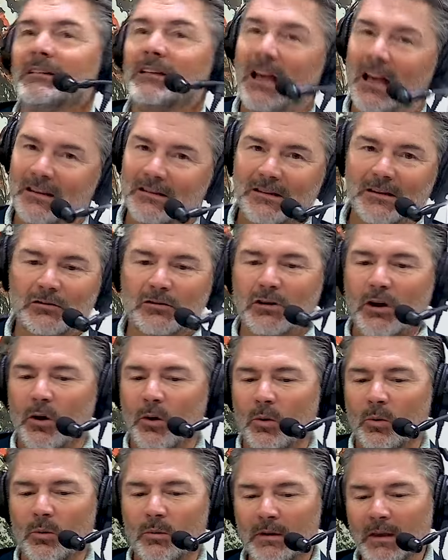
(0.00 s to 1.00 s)
Yes. And
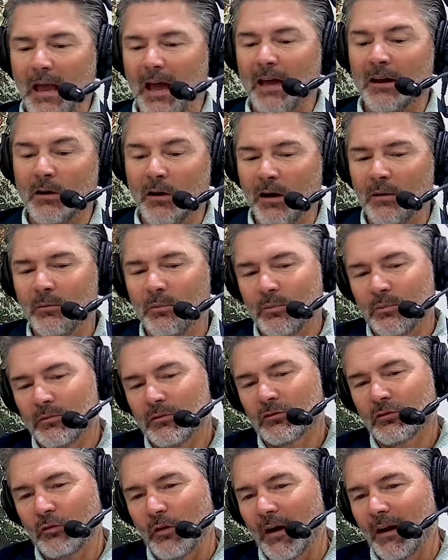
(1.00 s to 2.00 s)
so, and
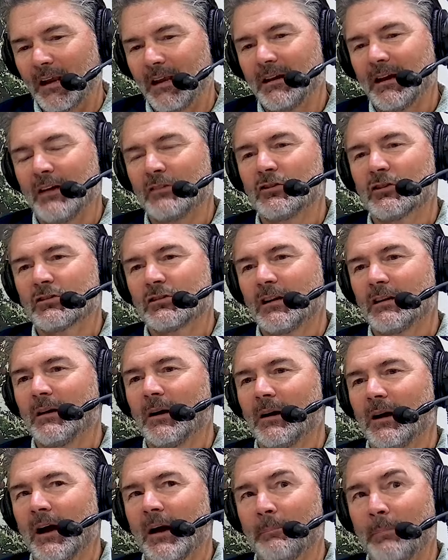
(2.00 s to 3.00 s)
it's funny, I just did
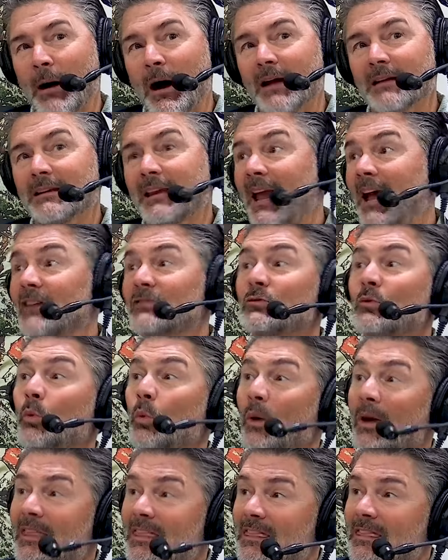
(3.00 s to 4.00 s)
a podcast
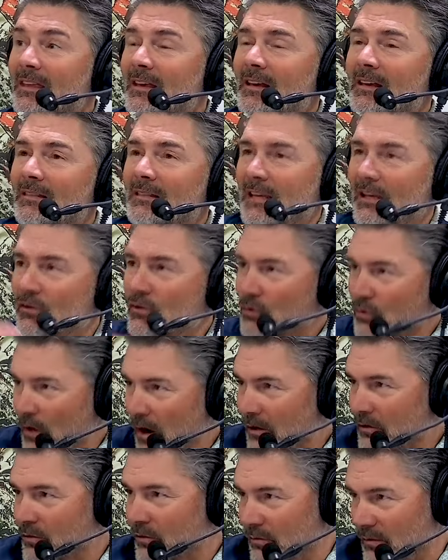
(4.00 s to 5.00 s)
with the
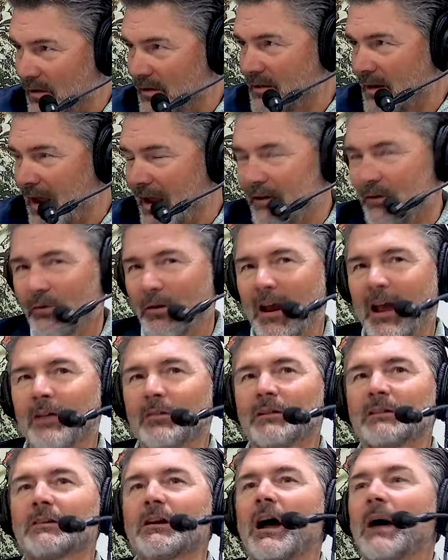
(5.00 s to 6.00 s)
instructional designer,
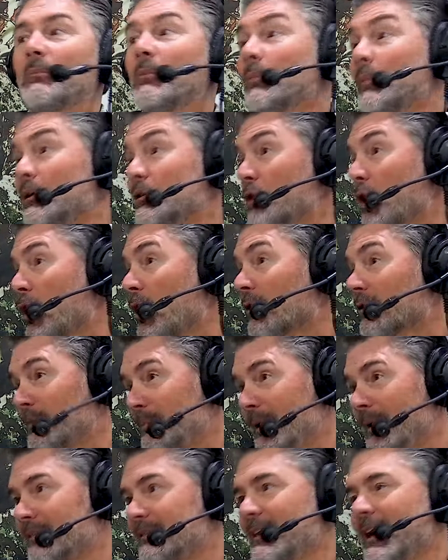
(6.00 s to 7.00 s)
Alan Com, when we talked
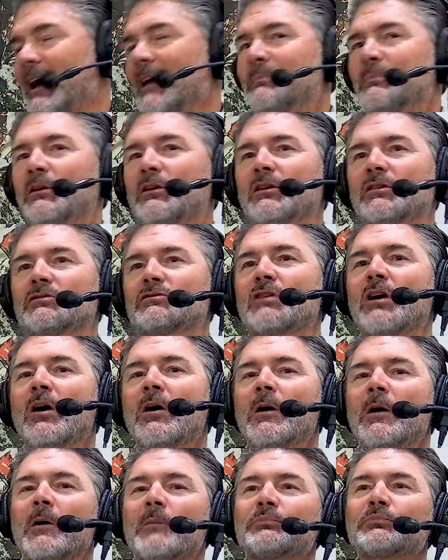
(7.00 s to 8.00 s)
about that, because
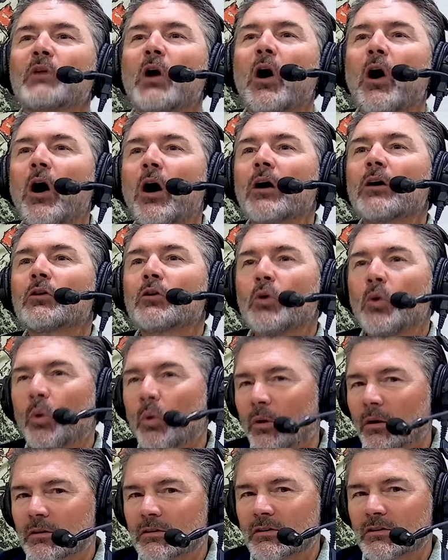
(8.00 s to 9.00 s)
our
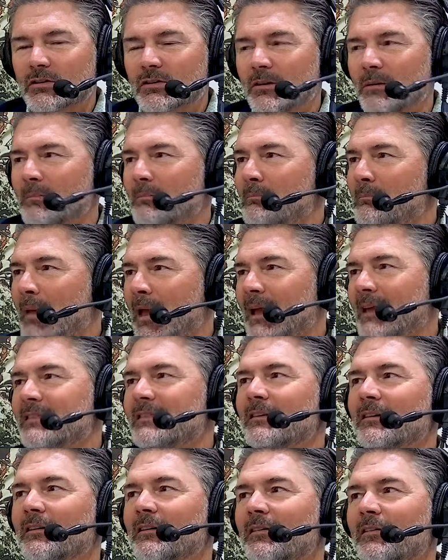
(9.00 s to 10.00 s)
course made
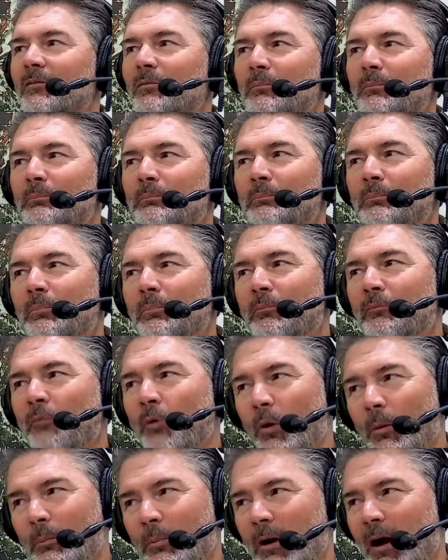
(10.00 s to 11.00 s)
the
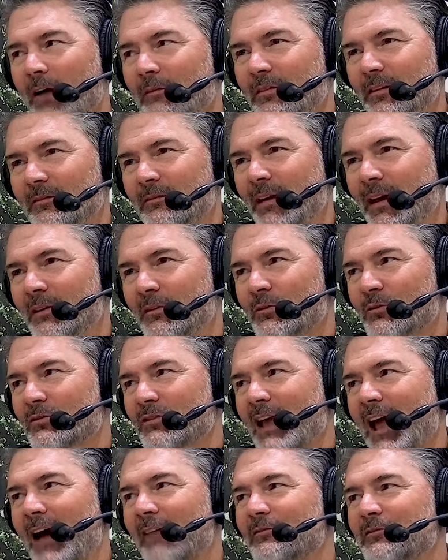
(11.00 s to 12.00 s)
for-profit vendors
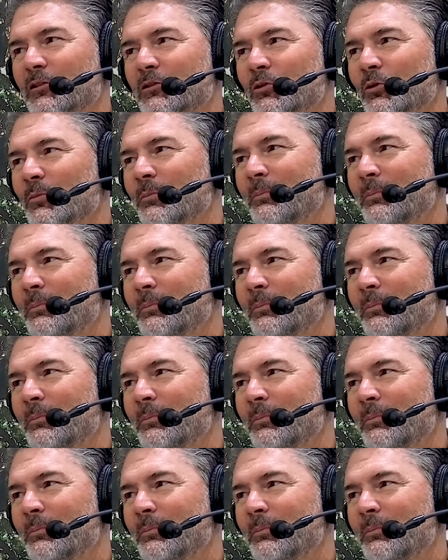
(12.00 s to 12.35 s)
have to do